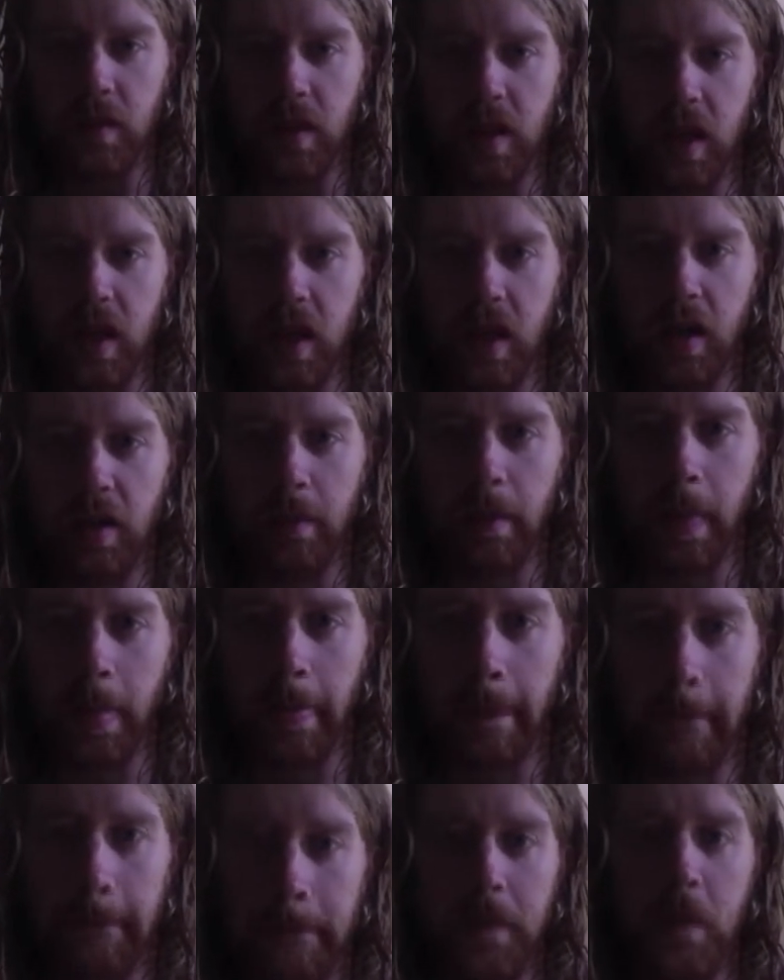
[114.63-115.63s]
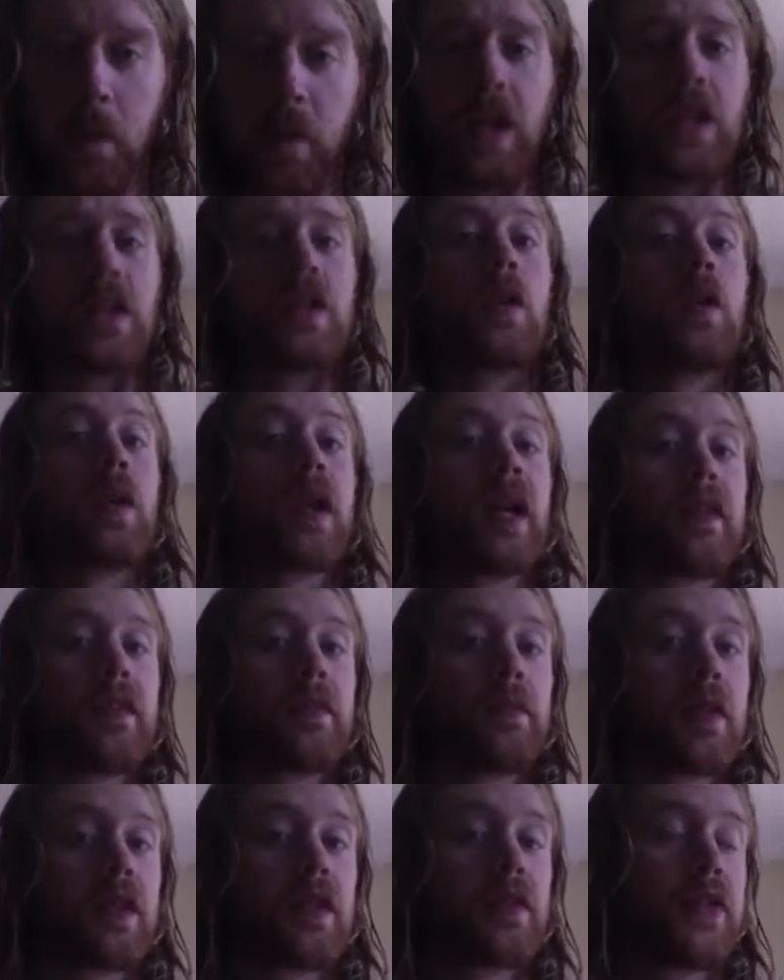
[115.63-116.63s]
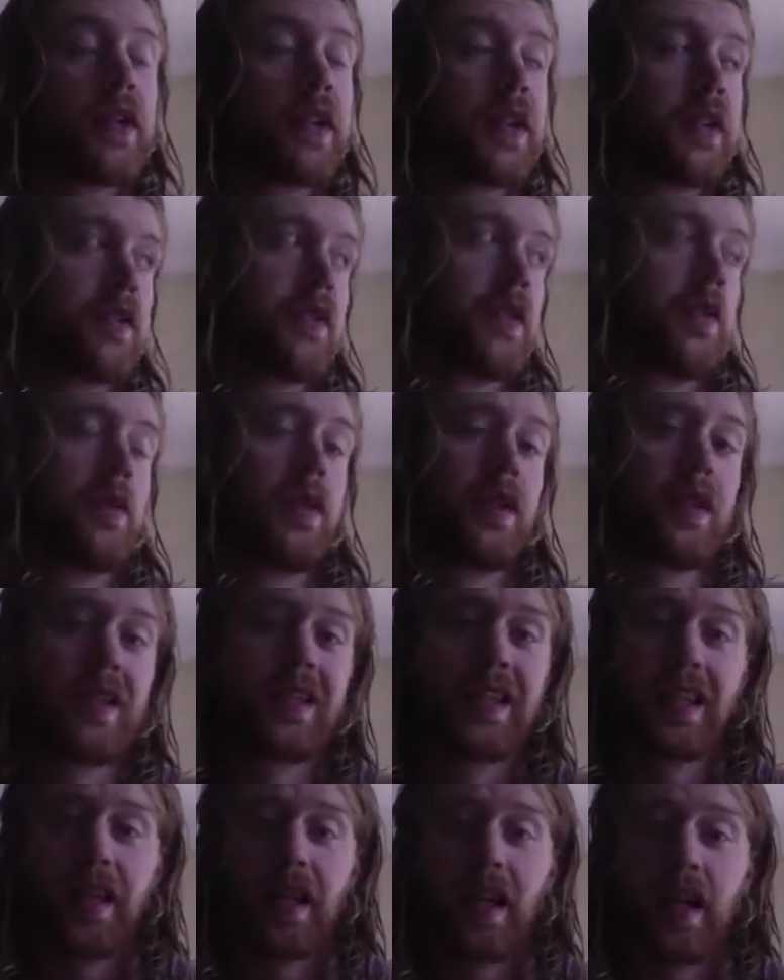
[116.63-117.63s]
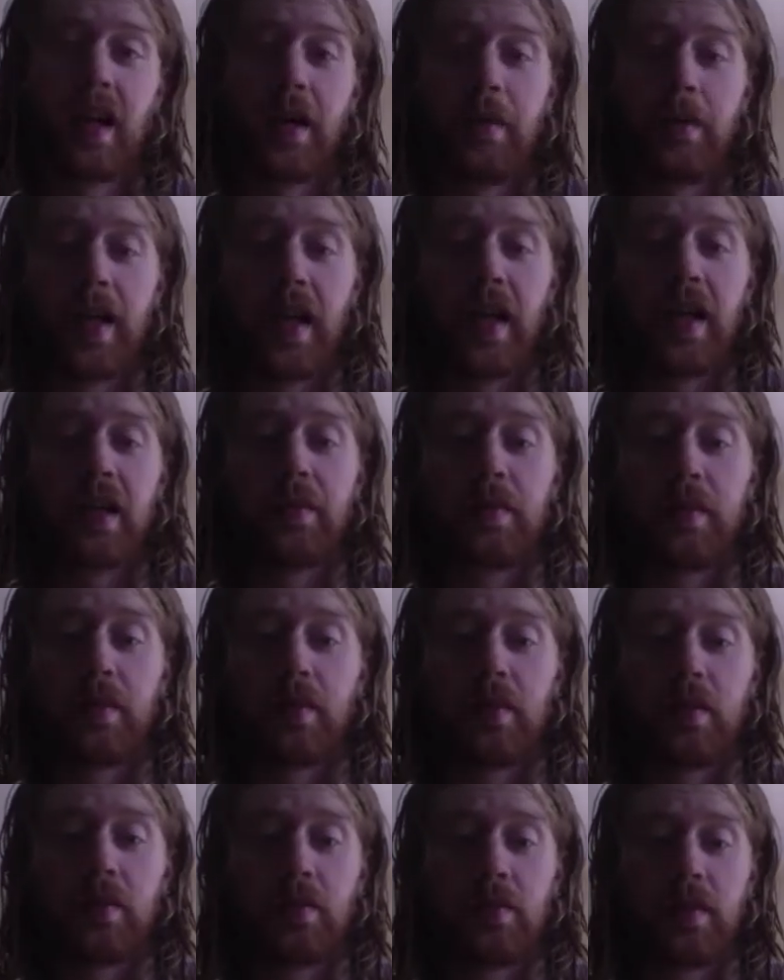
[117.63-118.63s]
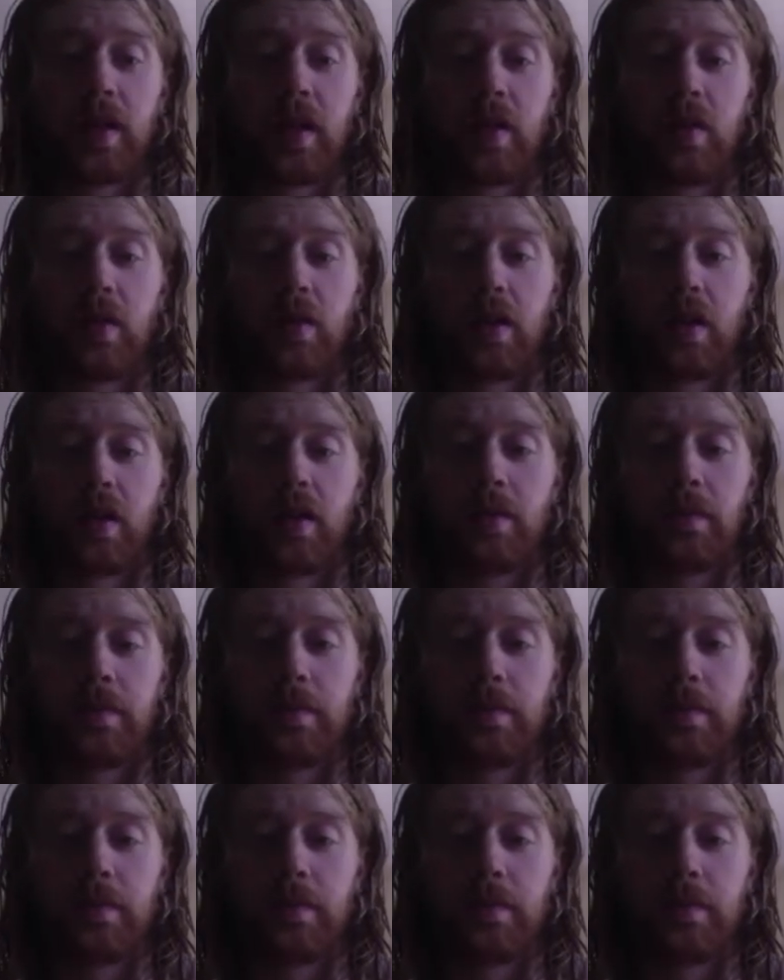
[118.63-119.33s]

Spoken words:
But what I don't have much of a history with is edible marijuana.